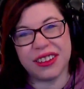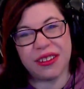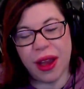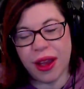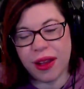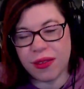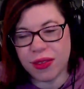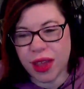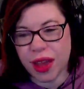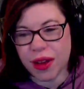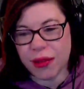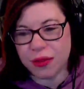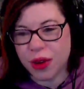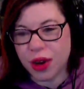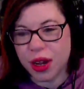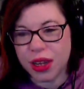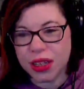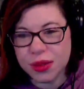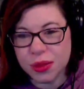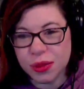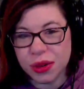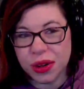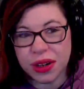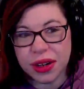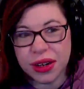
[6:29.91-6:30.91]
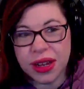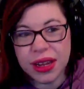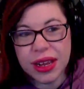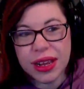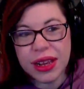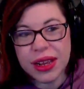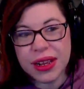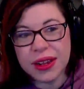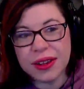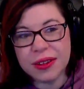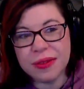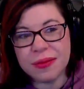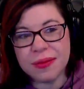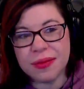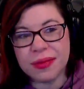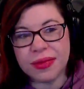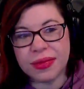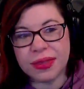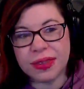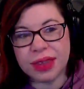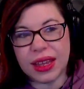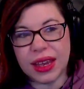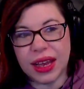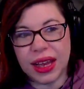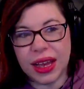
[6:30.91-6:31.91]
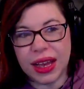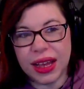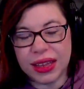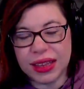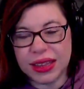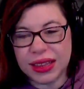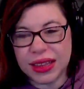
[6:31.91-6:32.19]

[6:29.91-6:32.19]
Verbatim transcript: You had to have Frostmourne uh,